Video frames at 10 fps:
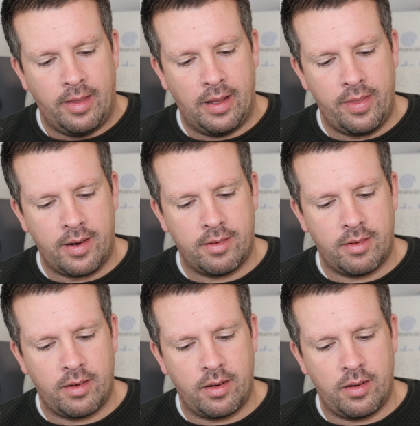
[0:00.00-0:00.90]
and
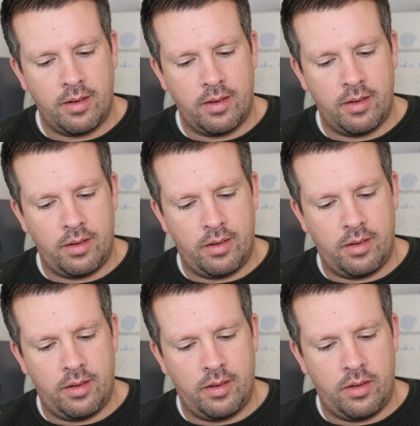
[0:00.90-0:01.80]
then
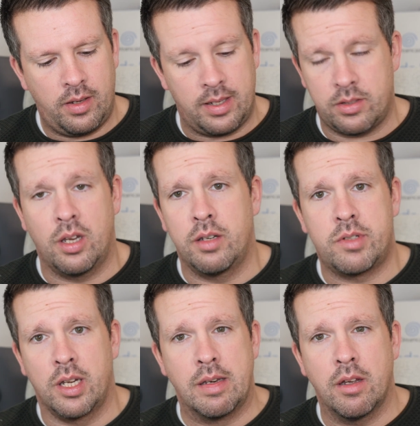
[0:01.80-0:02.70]
it
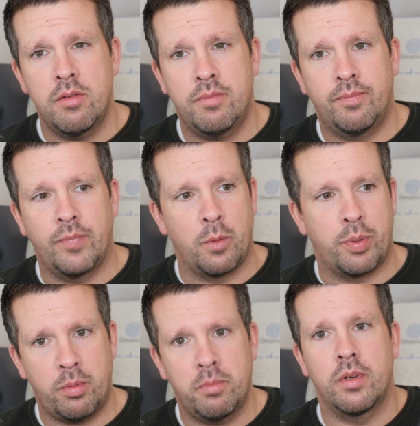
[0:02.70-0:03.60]
turned on, no
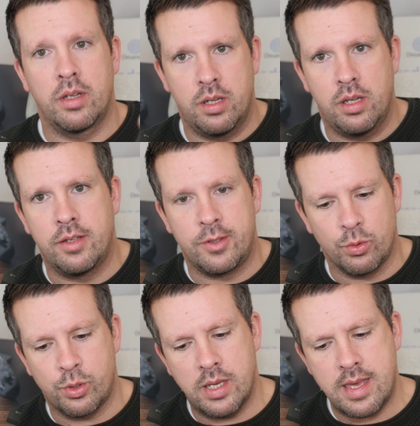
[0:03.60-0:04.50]
problem, as
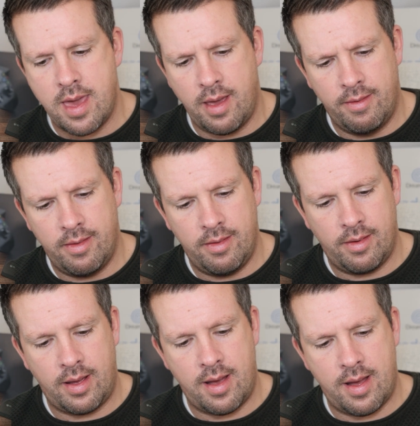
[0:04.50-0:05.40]
you'll see.
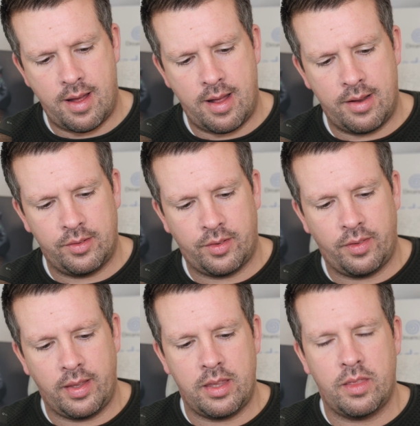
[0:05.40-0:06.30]
And
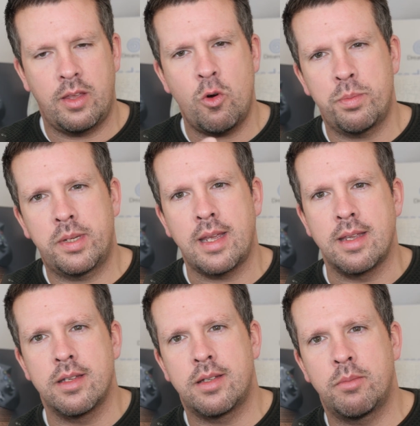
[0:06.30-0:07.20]
the
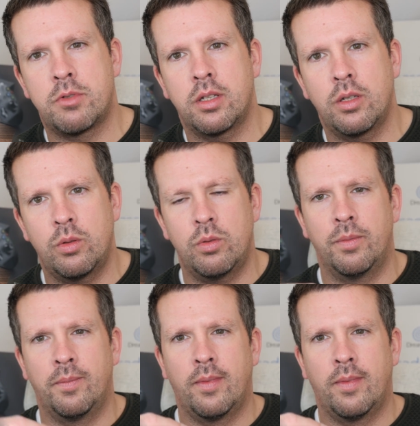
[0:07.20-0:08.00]
update seemed to,